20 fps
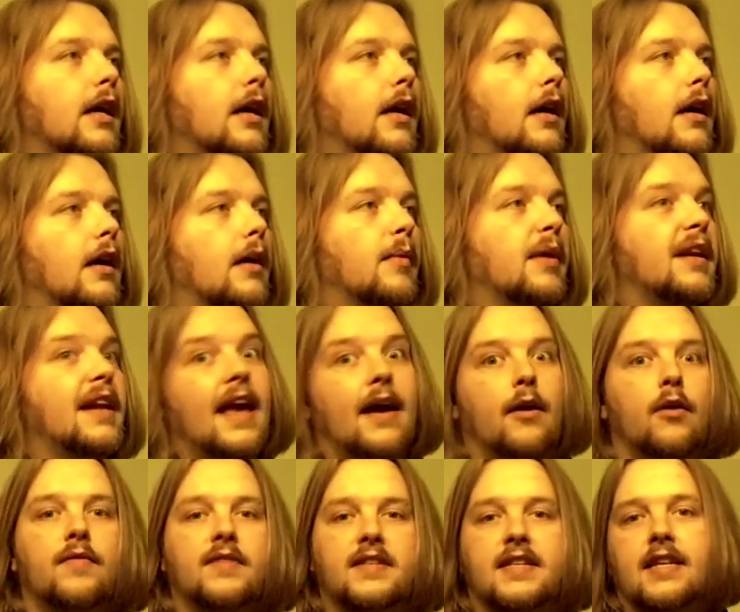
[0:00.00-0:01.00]
But
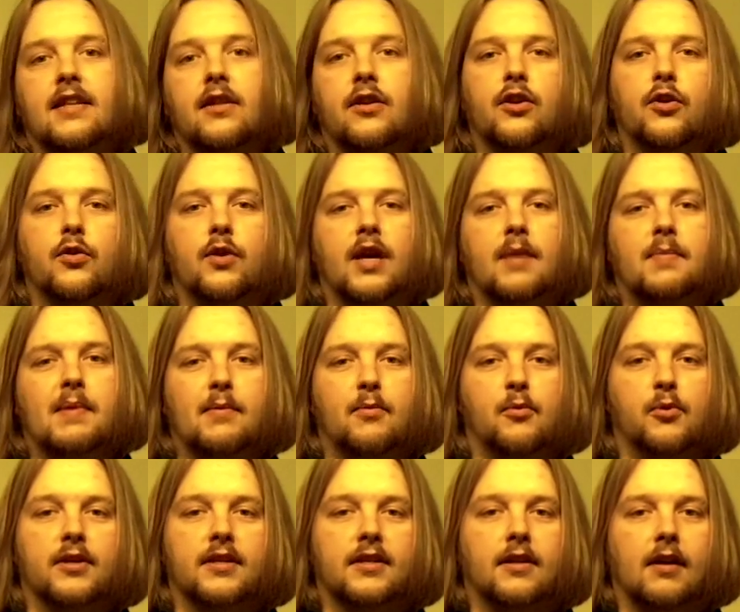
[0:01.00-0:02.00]
now, obviously, the new year, people
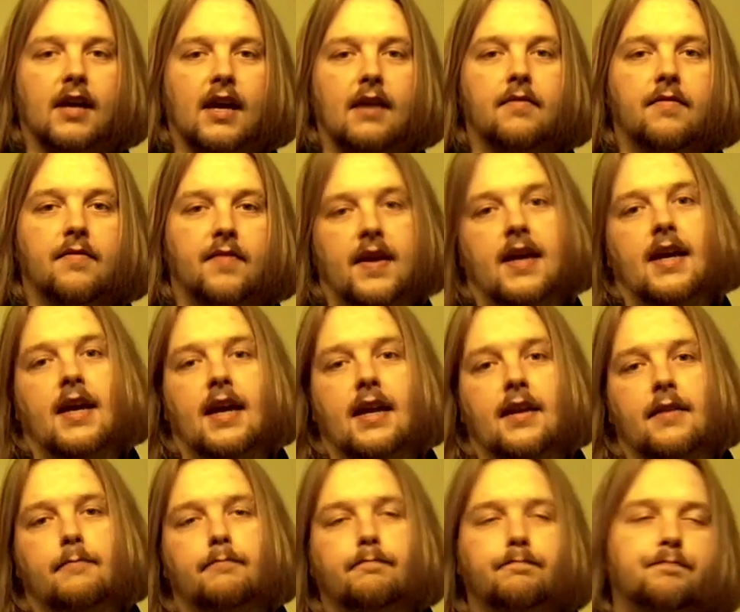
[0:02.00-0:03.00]
want to start getting fit again.
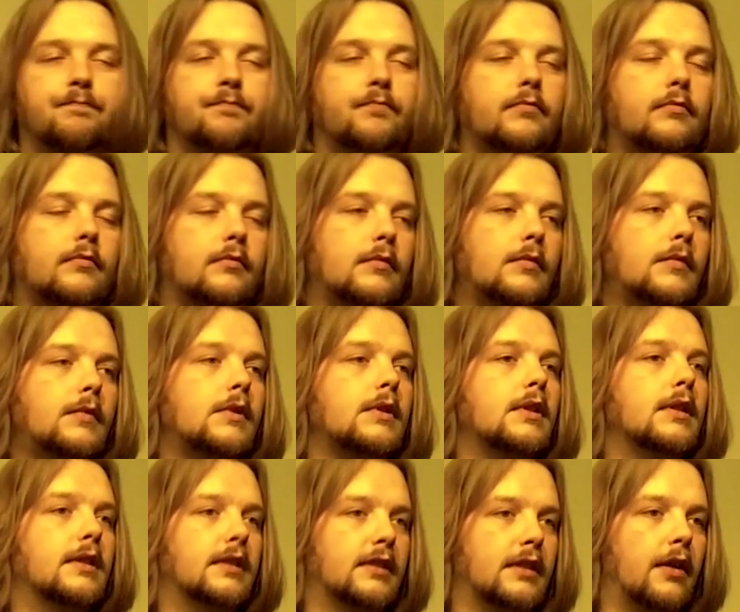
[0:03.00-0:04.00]

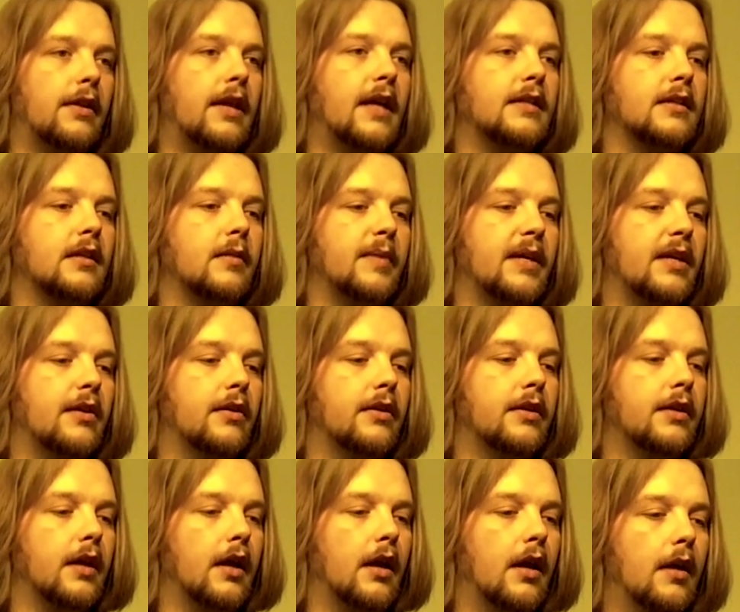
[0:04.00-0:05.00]
So that's going to be good.
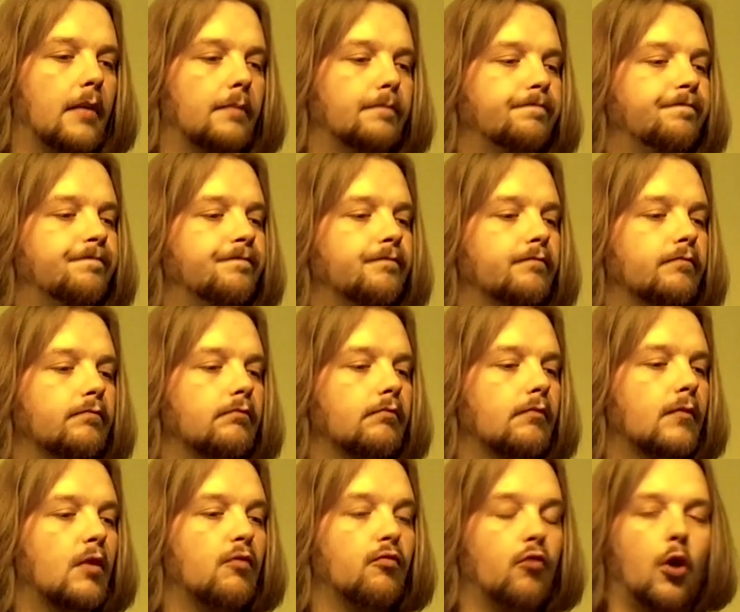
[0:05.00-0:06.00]

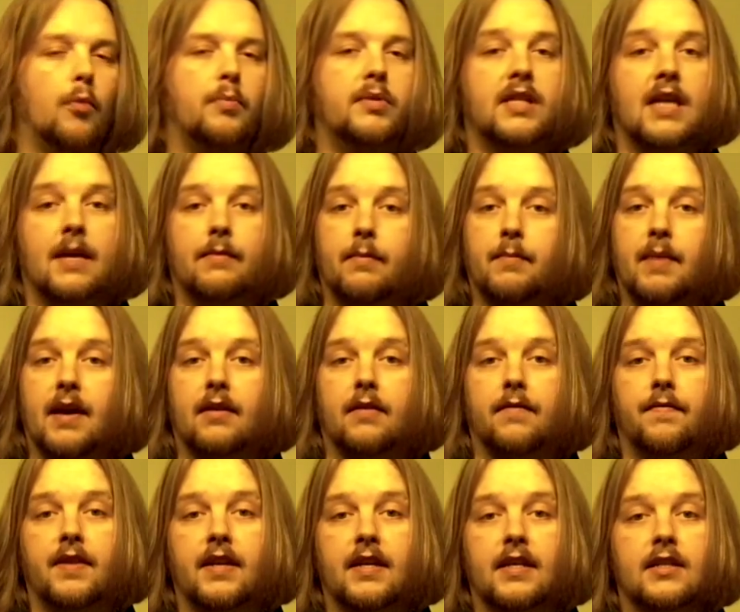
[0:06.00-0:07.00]
Rob's coming back to
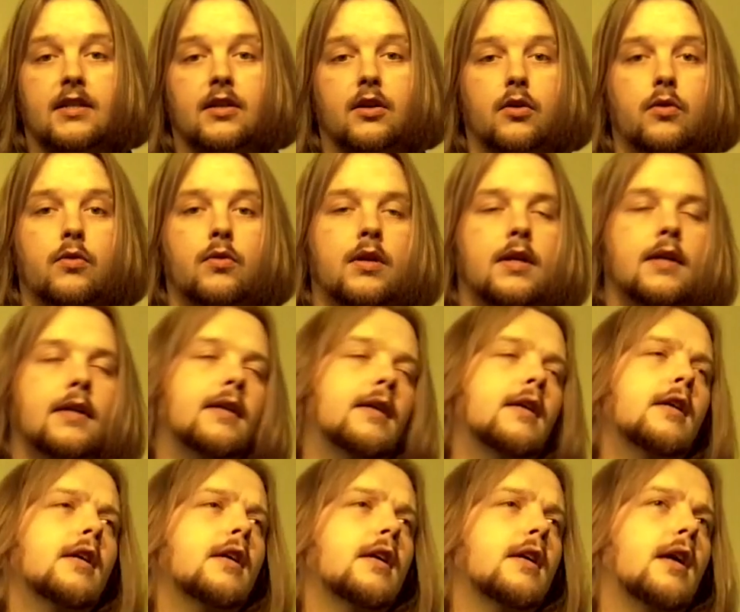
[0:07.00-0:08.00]
fitness soon.
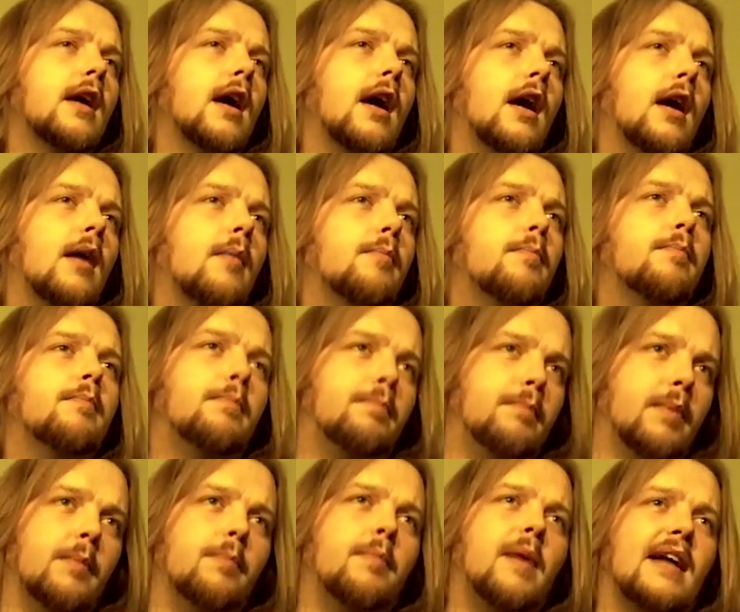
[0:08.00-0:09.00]

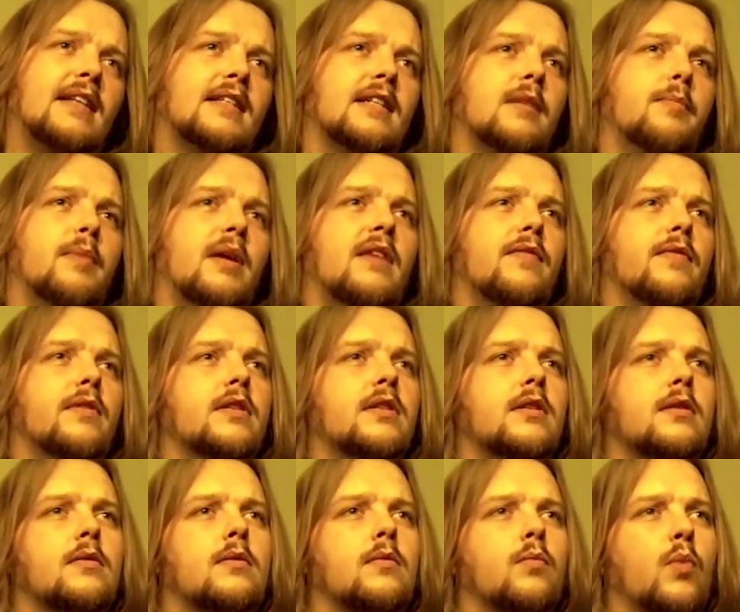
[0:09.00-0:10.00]
But back to the
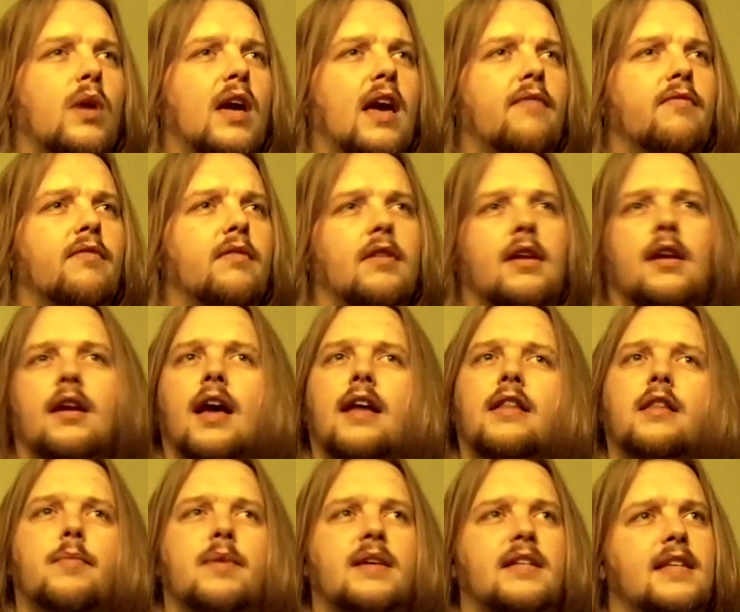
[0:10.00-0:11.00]
Beavers, we haven't
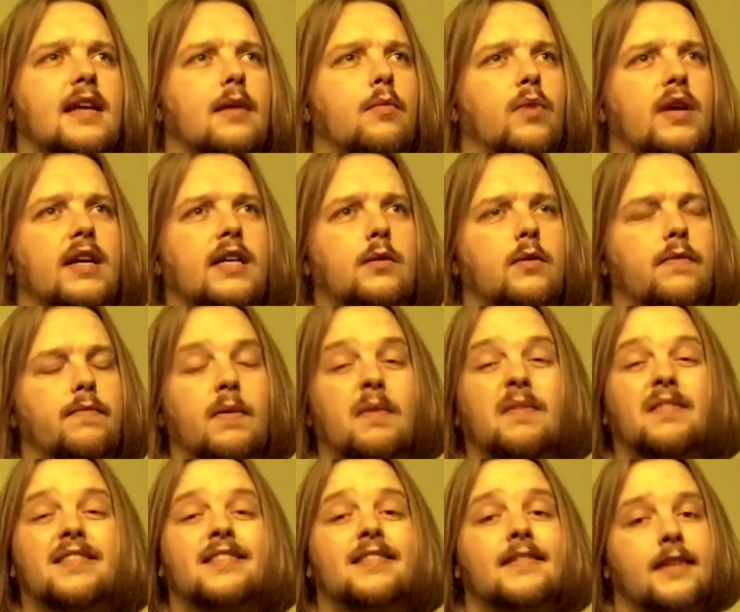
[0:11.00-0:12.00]
had the best 10 weeks. We've
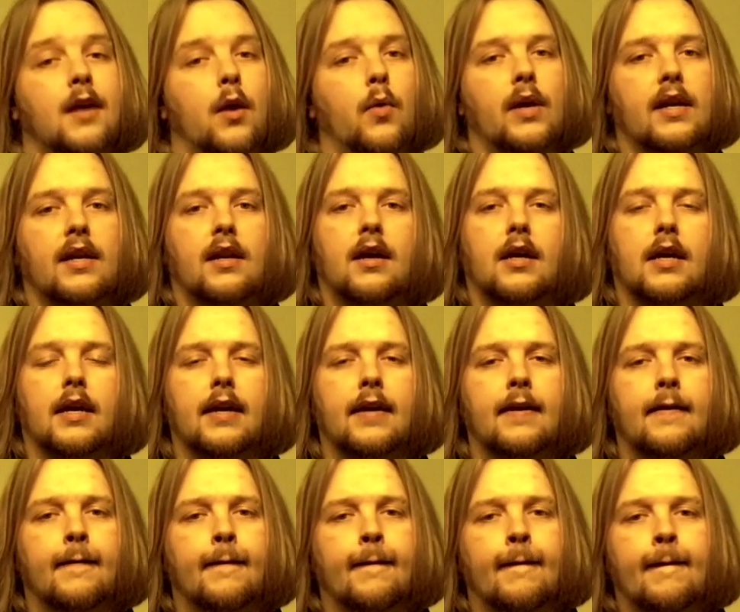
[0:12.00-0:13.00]
been so unlucky,